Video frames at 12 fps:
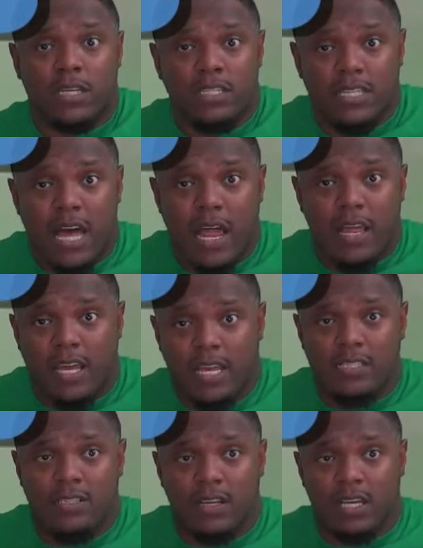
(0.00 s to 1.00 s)
He's
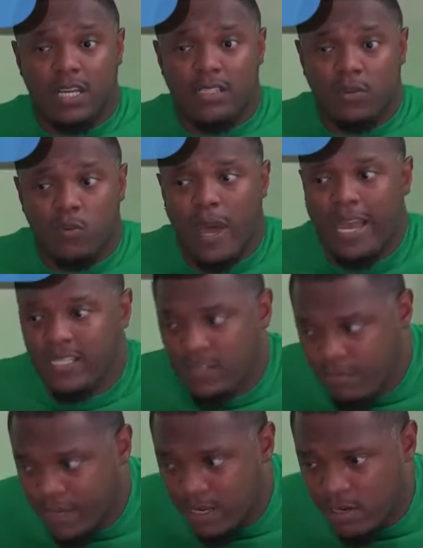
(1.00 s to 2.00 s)
a
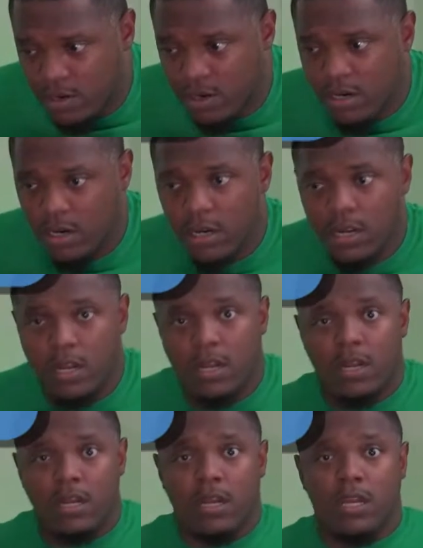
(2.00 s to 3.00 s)
waist bender.
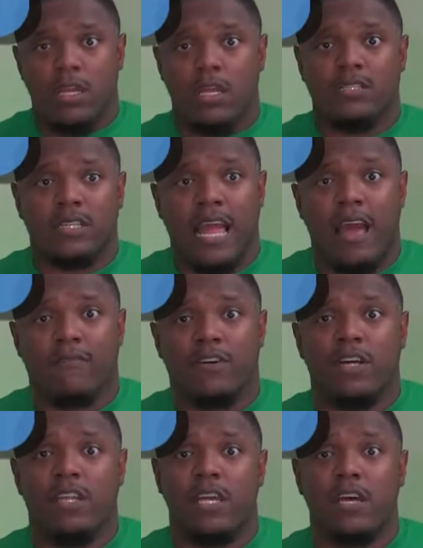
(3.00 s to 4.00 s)
He doesn't
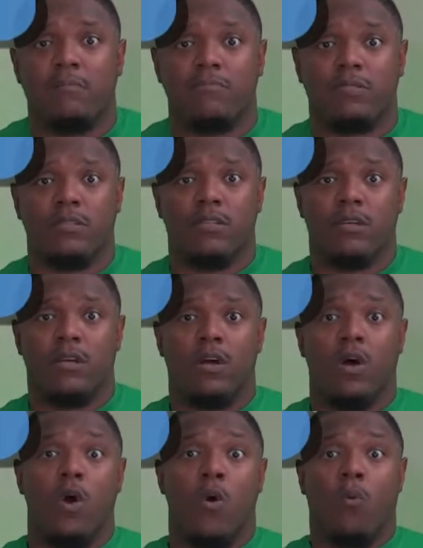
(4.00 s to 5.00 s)
have good hips.
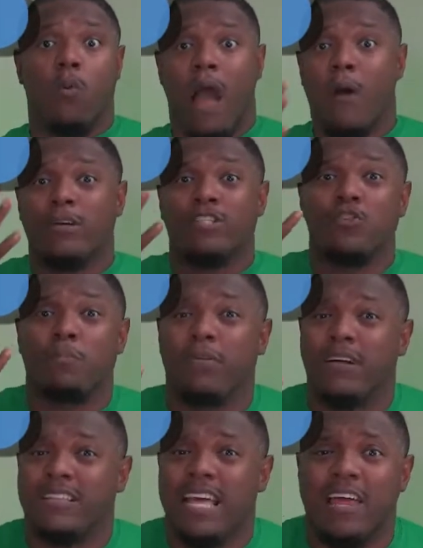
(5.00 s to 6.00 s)
Why would you
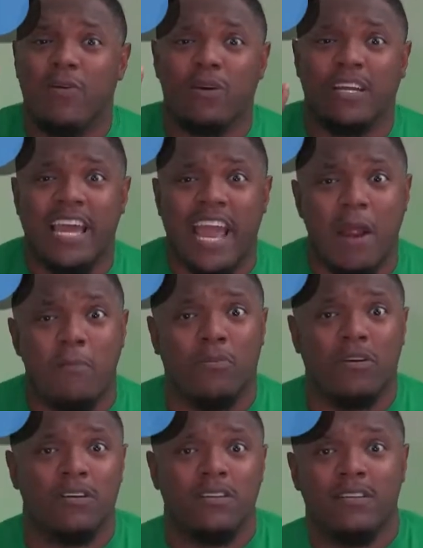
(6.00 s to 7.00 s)
put that on
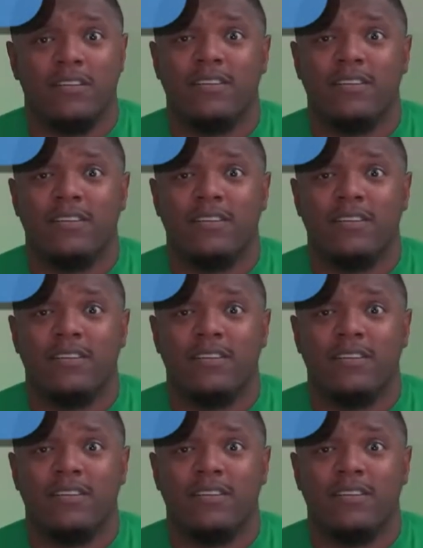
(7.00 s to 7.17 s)
camera?